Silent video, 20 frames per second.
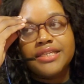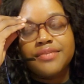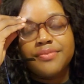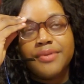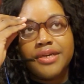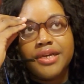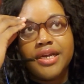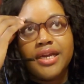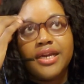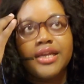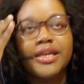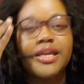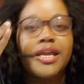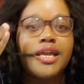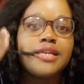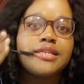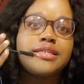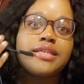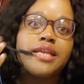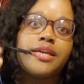that's when Gutta
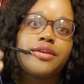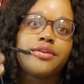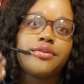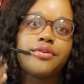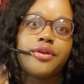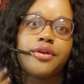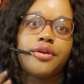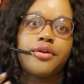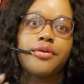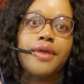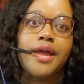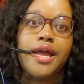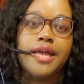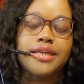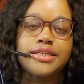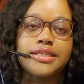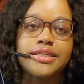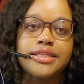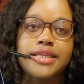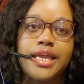K's like, you know,
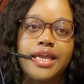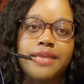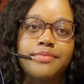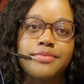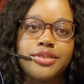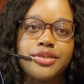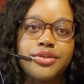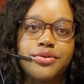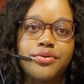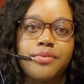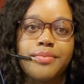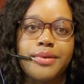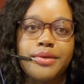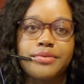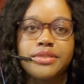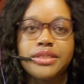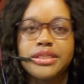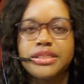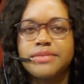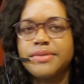I just came to you
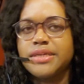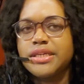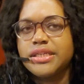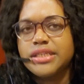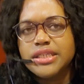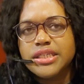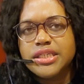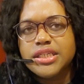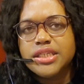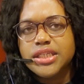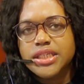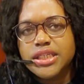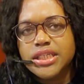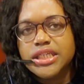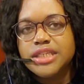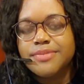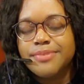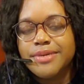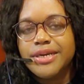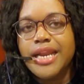about this because it's it's
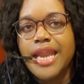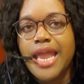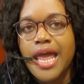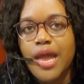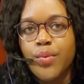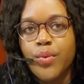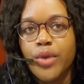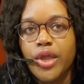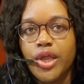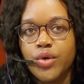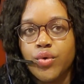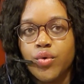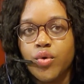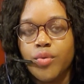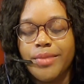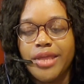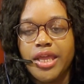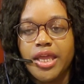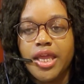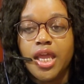just been a lot weighing
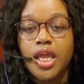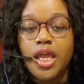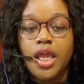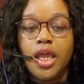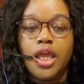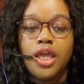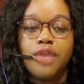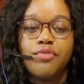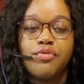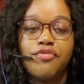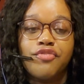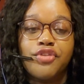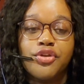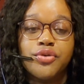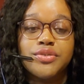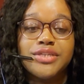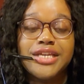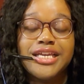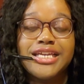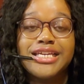on me. He
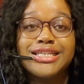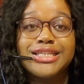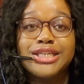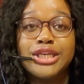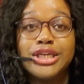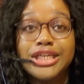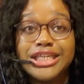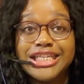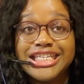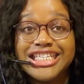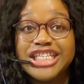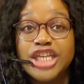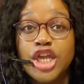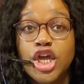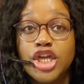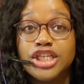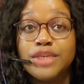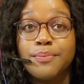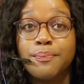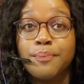reveals that he's he's
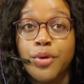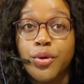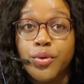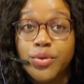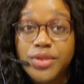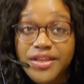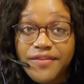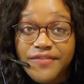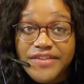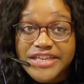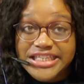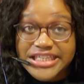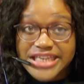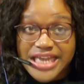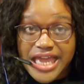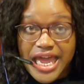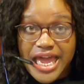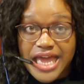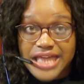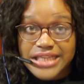lost both of his
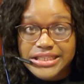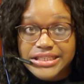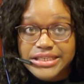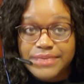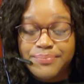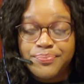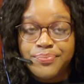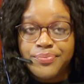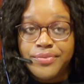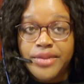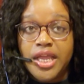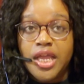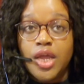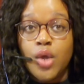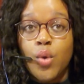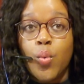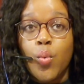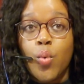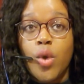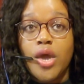dads,
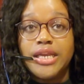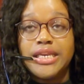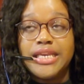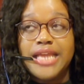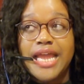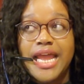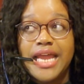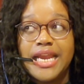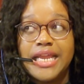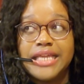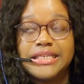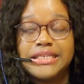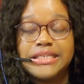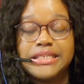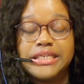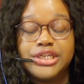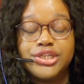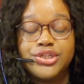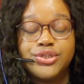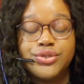one dad at
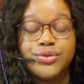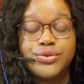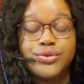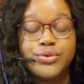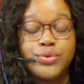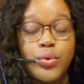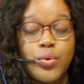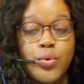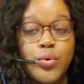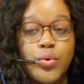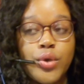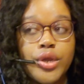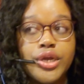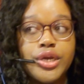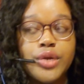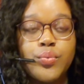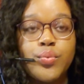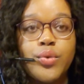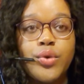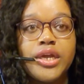six years old,
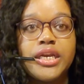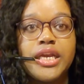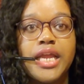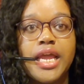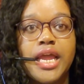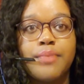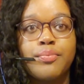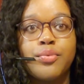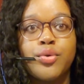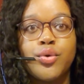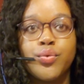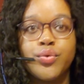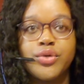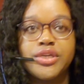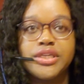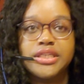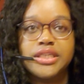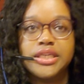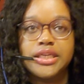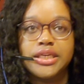and then one dad more
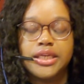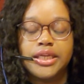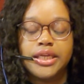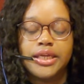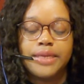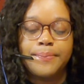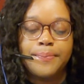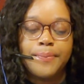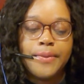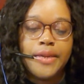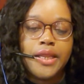recently,